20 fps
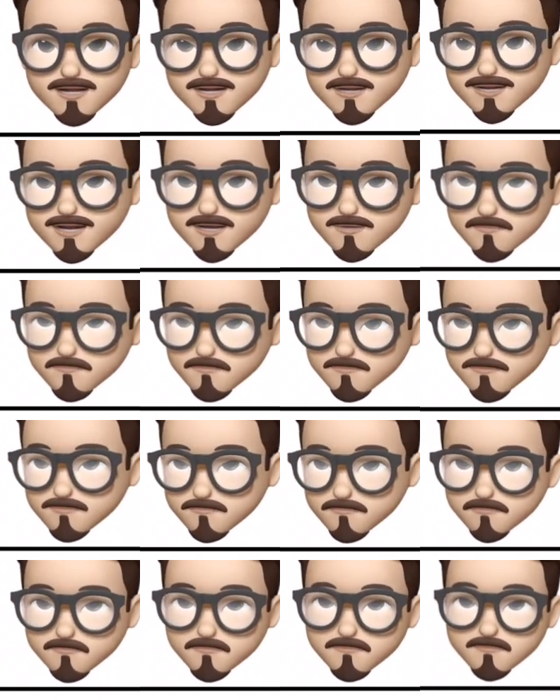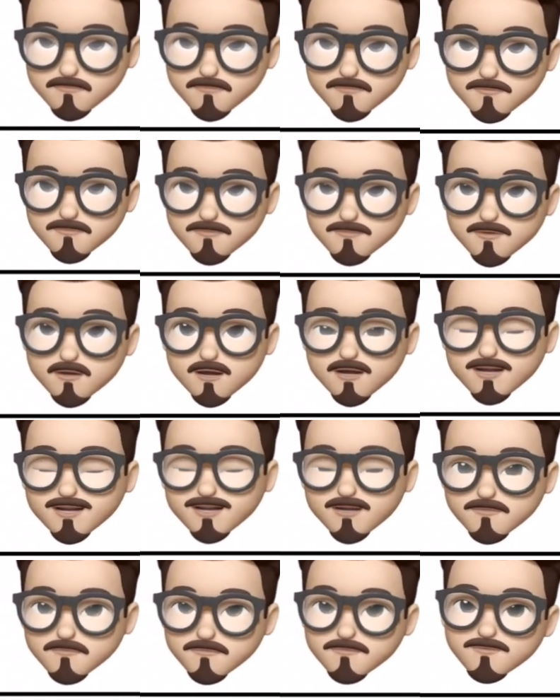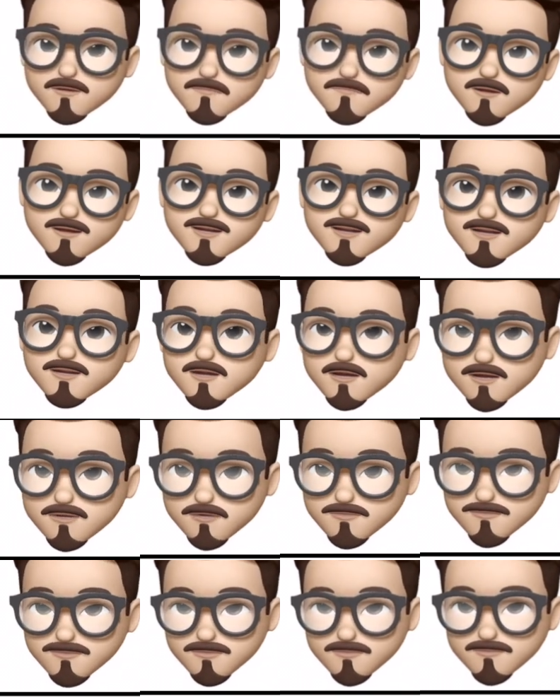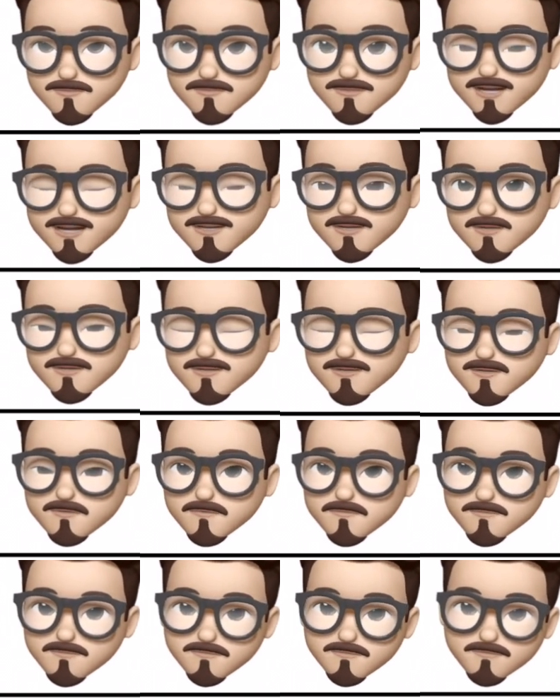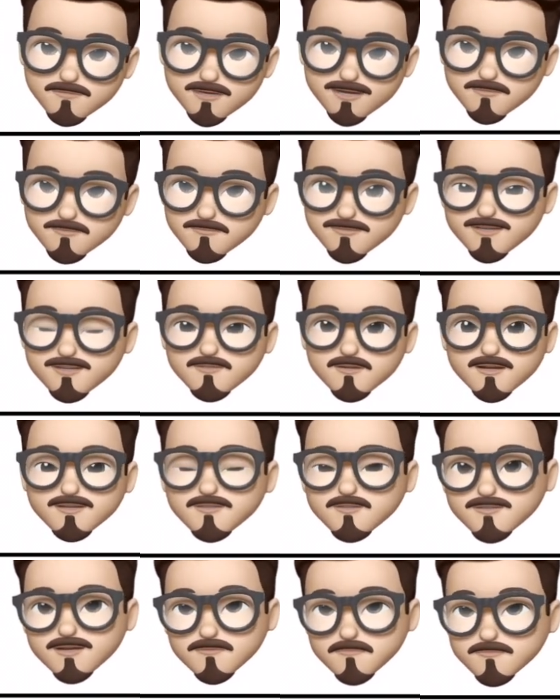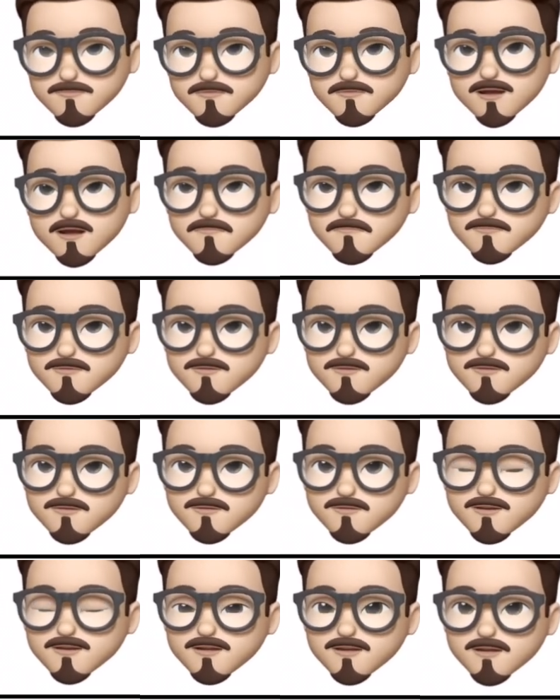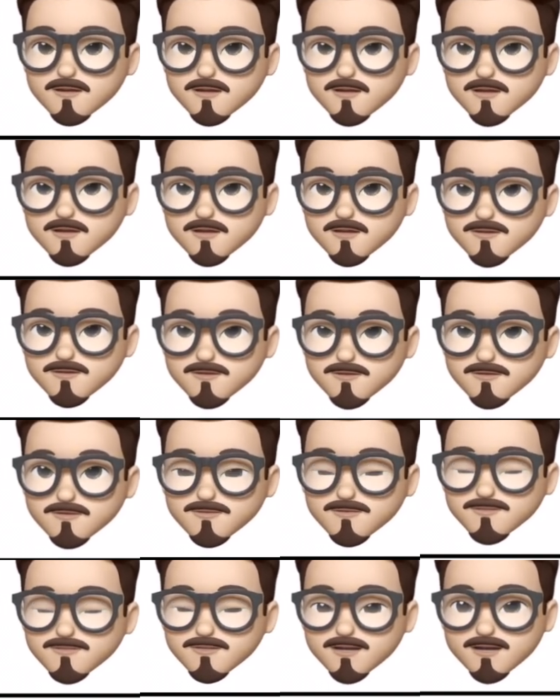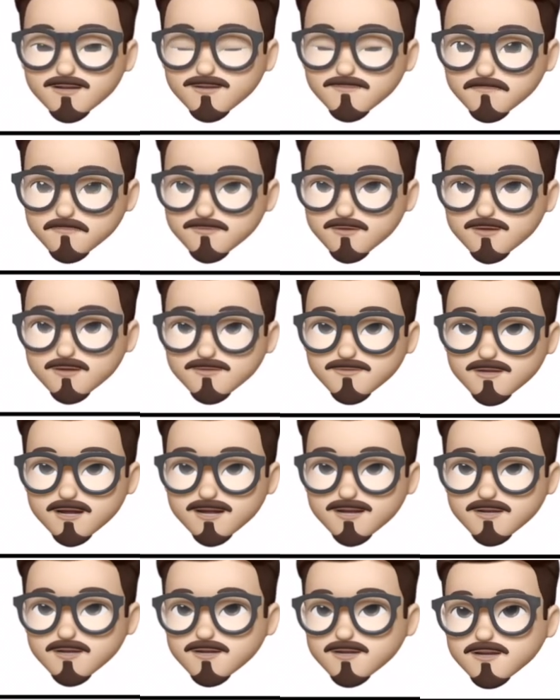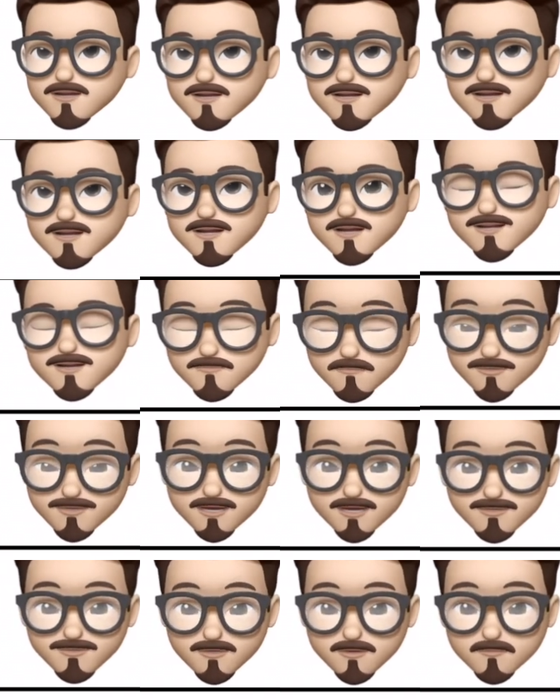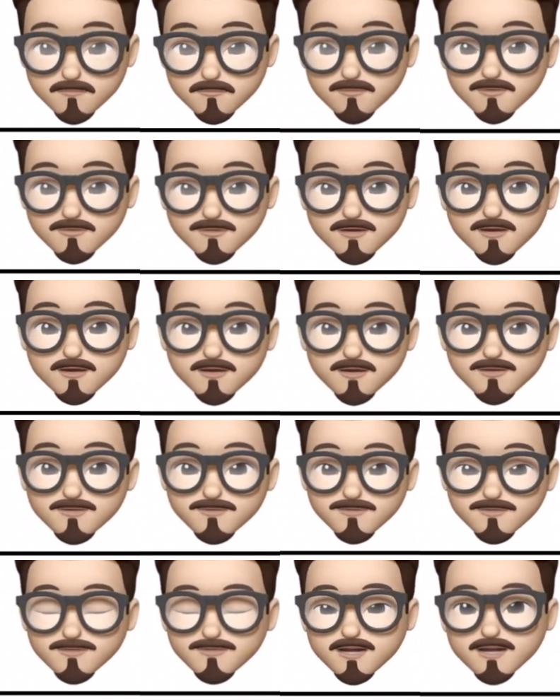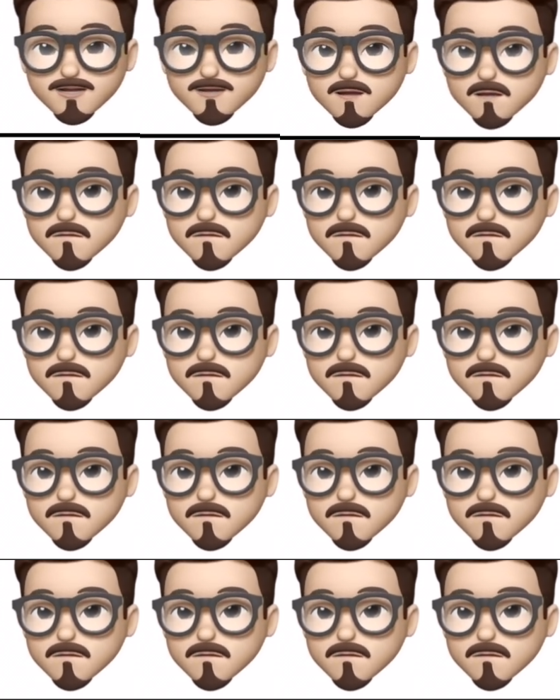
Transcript: They're known for making lots of vinyl figurines, and one of them is this Harry Potter design, which I thought was interesting.